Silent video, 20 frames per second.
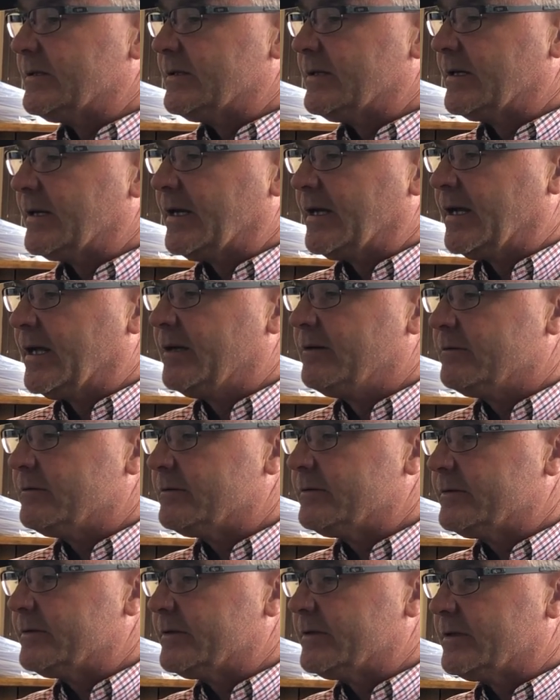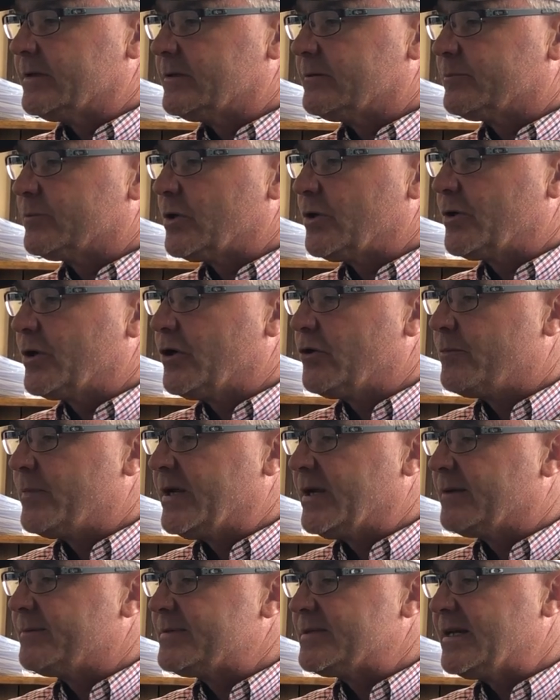Again, ProCoat
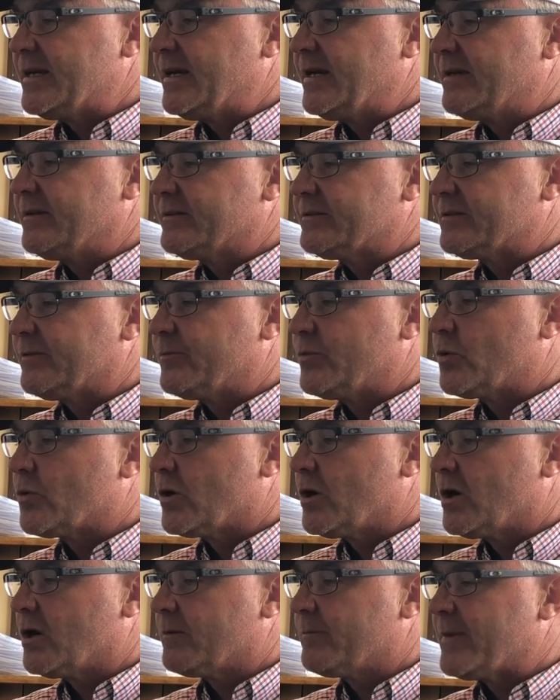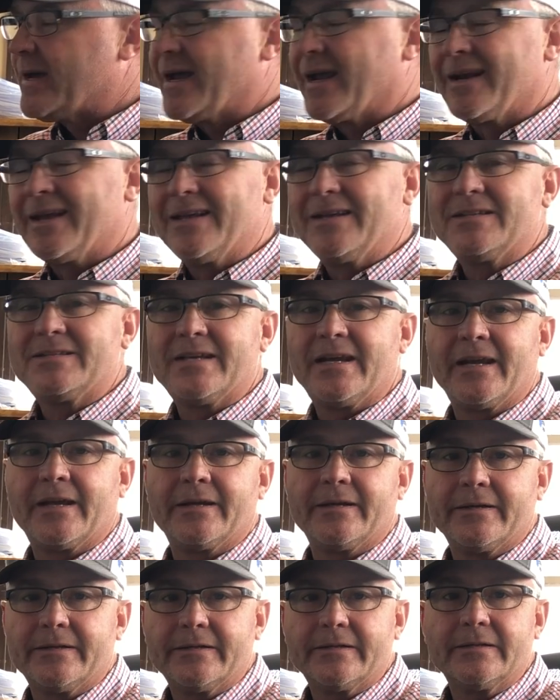BMZ is a boron, manganese, zinc,
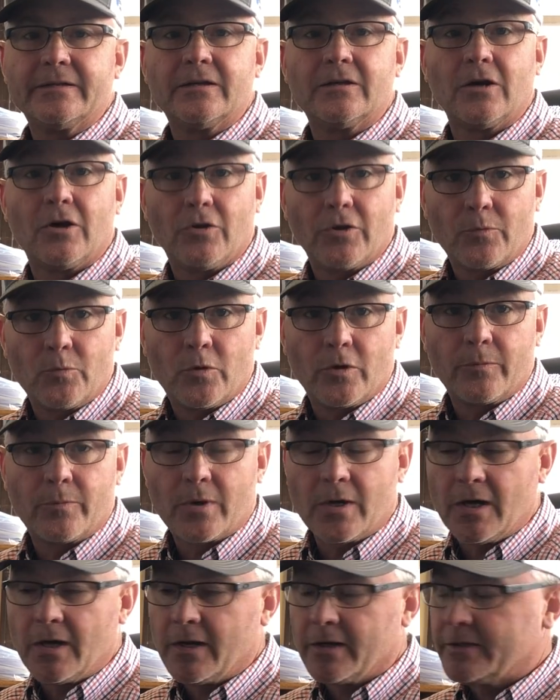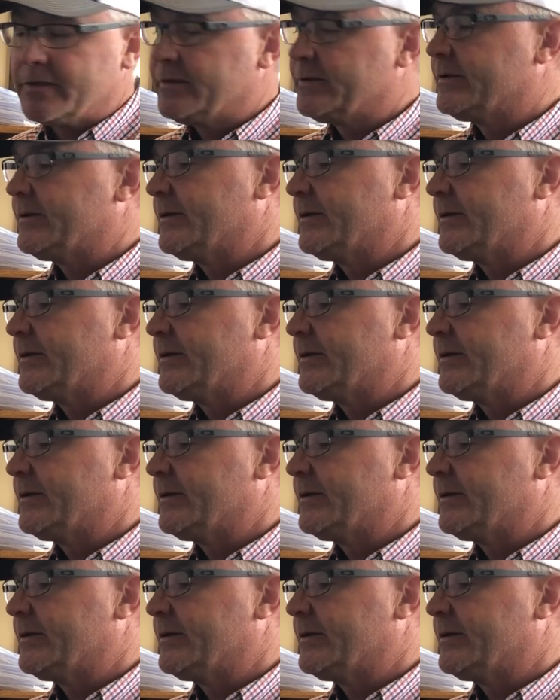all-in-one product,